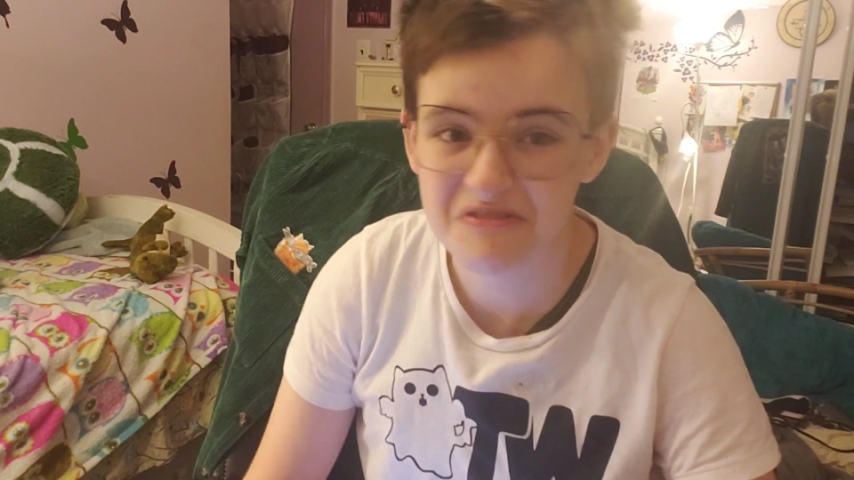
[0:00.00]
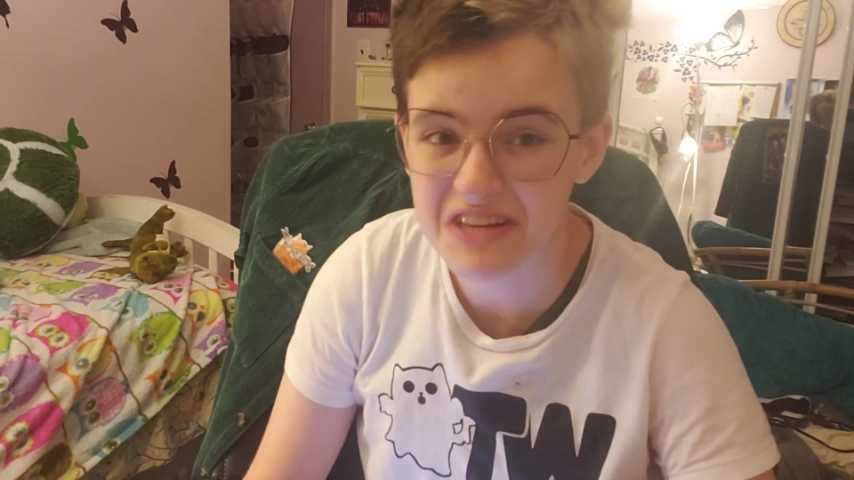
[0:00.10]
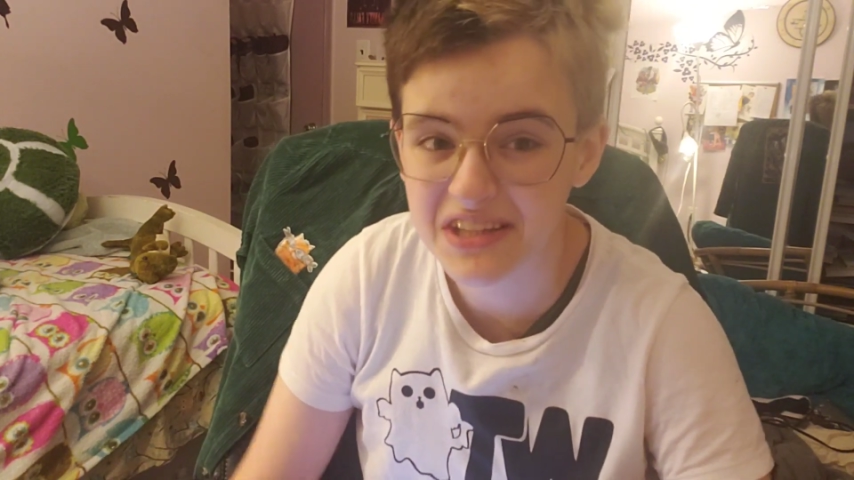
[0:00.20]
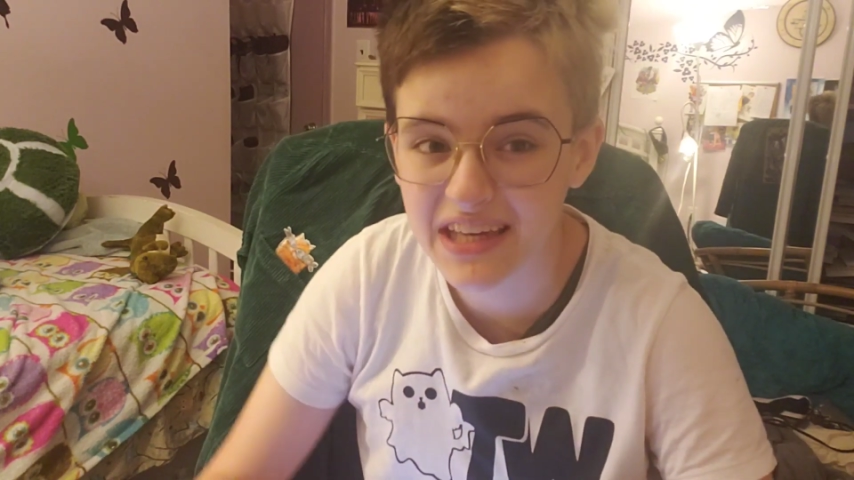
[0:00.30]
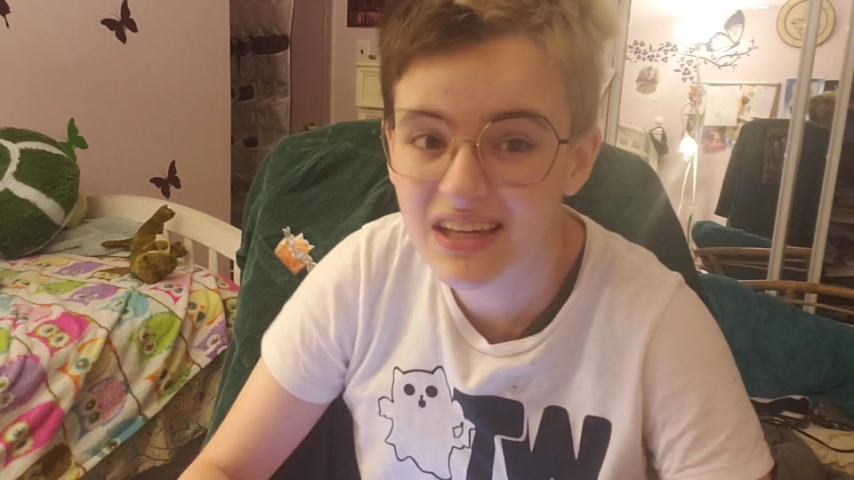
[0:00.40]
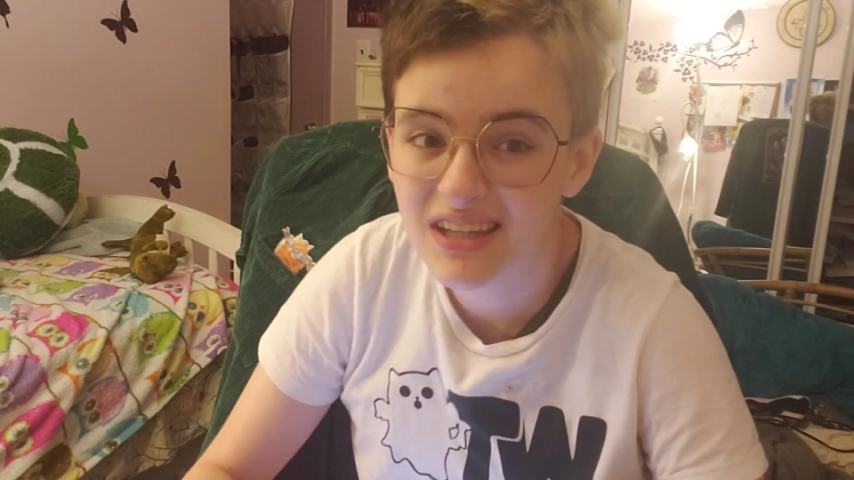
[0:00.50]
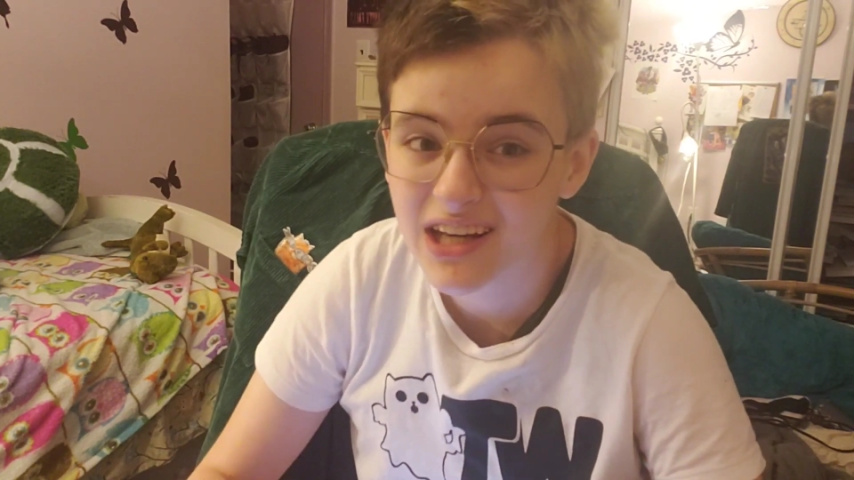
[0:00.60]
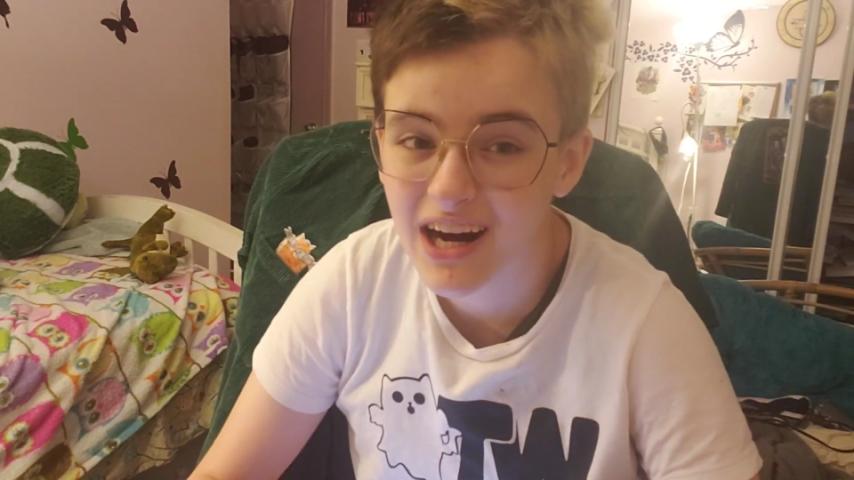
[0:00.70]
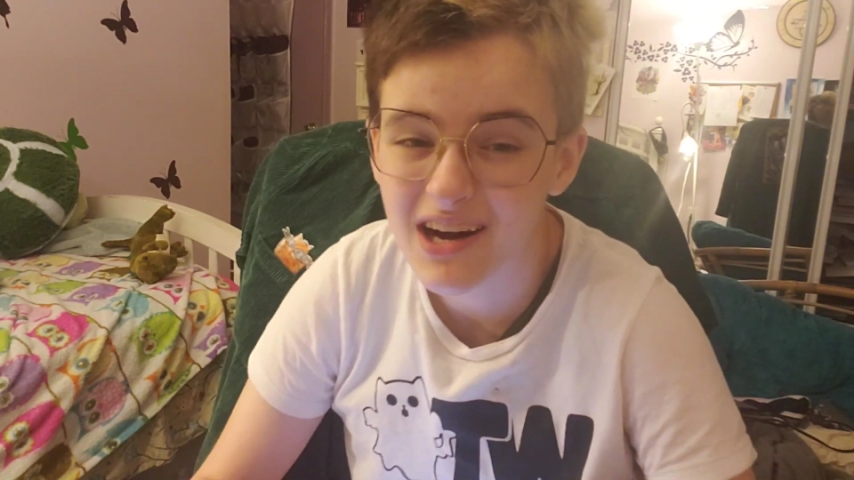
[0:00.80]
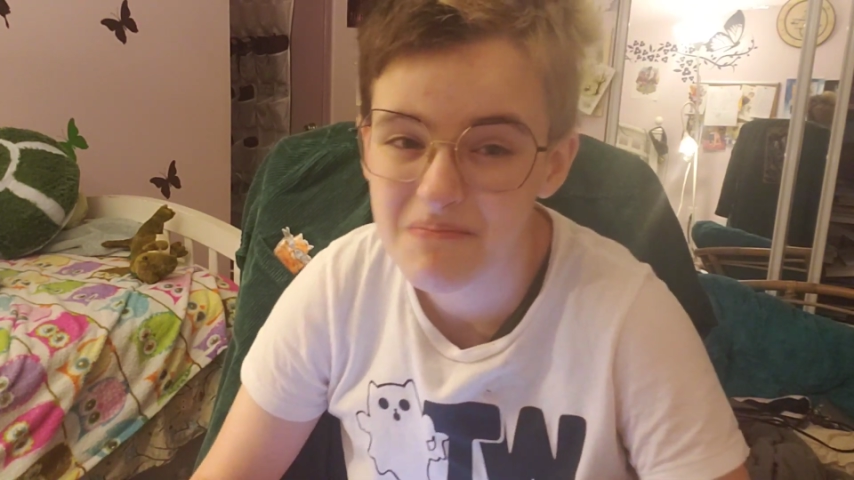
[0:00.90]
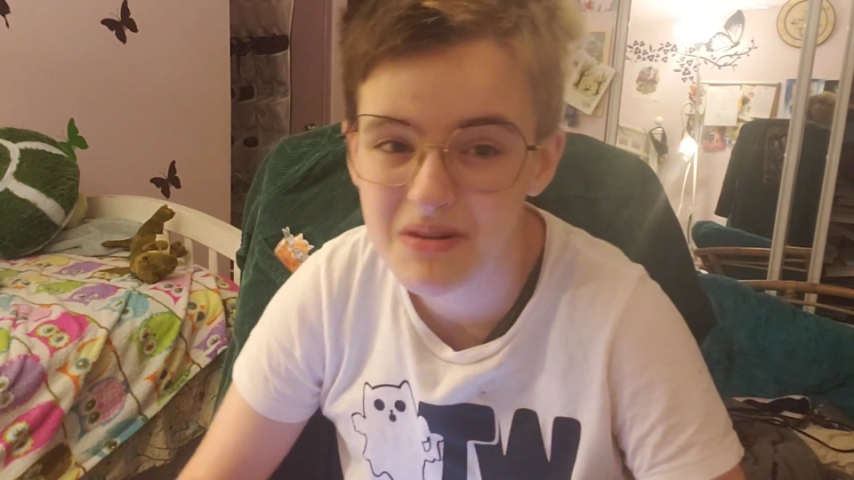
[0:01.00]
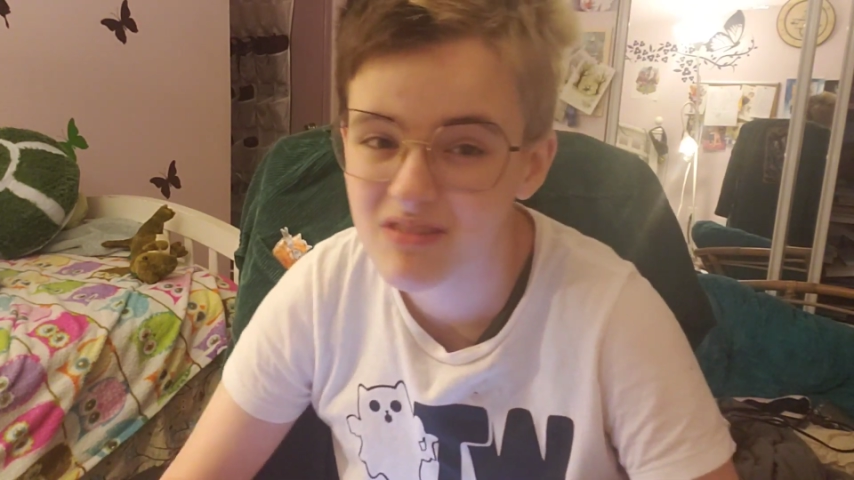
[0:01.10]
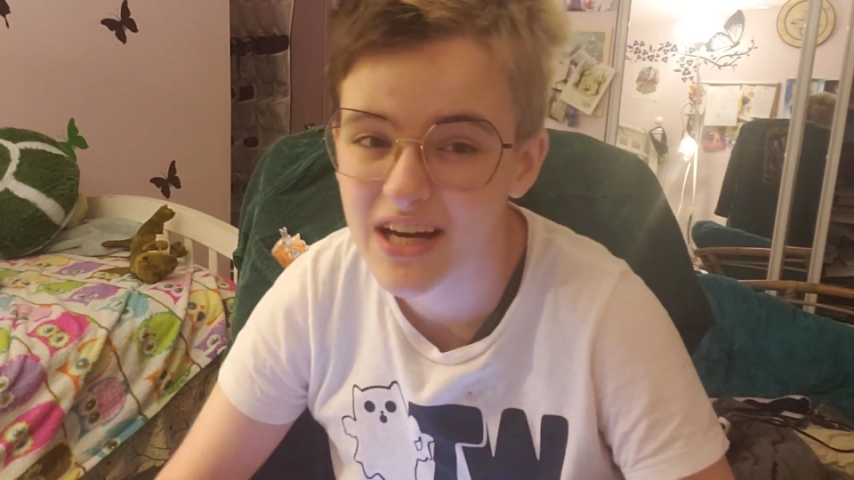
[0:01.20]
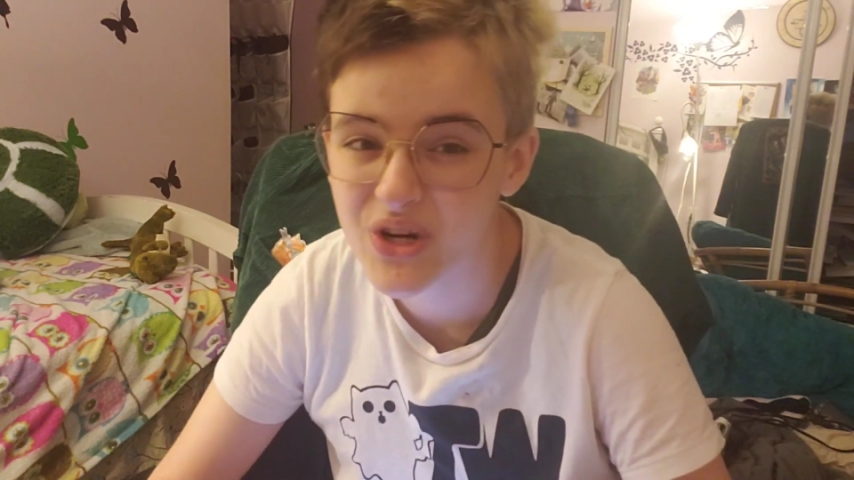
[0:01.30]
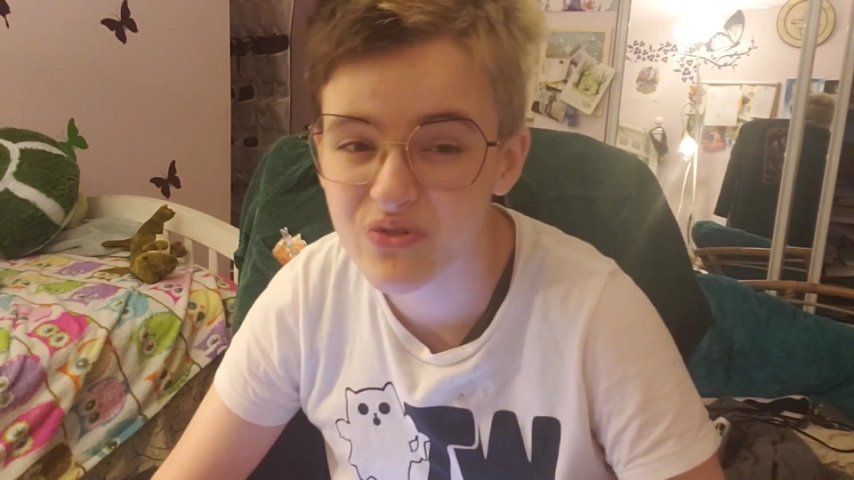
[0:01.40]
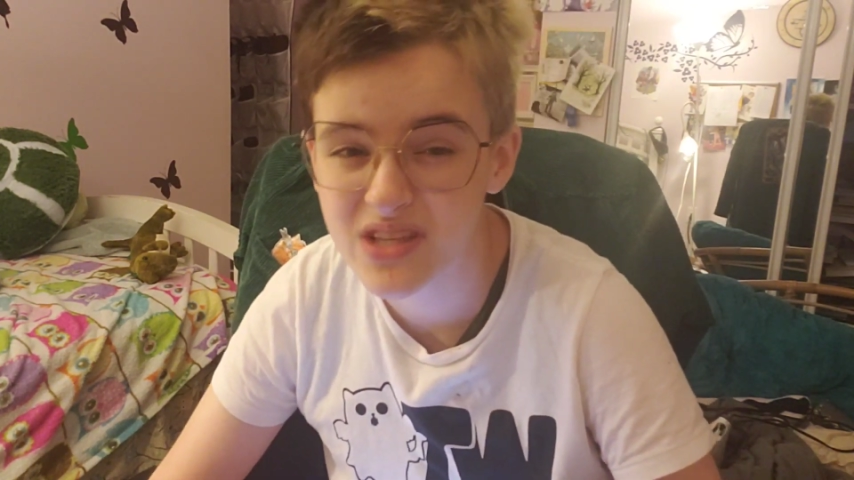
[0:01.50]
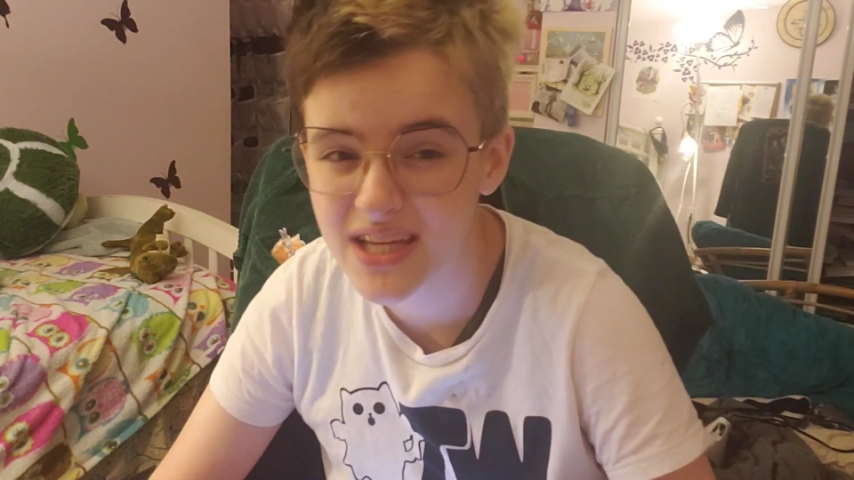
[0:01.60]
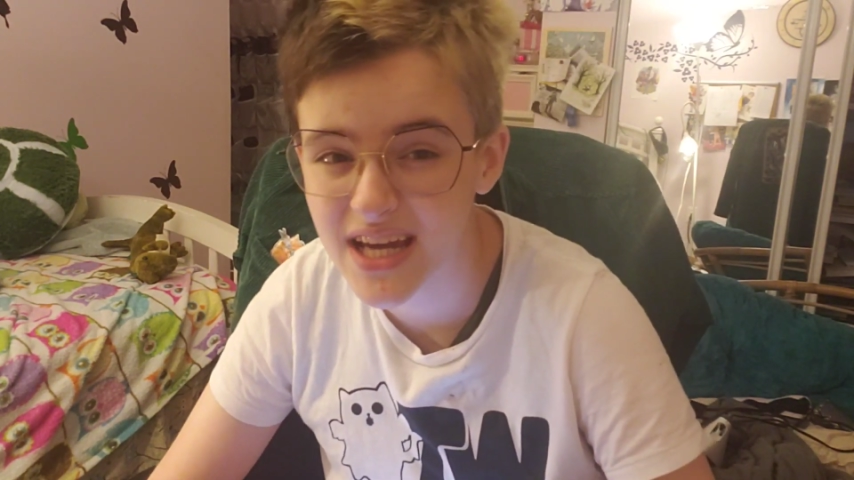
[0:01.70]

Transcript: regain the copyright over the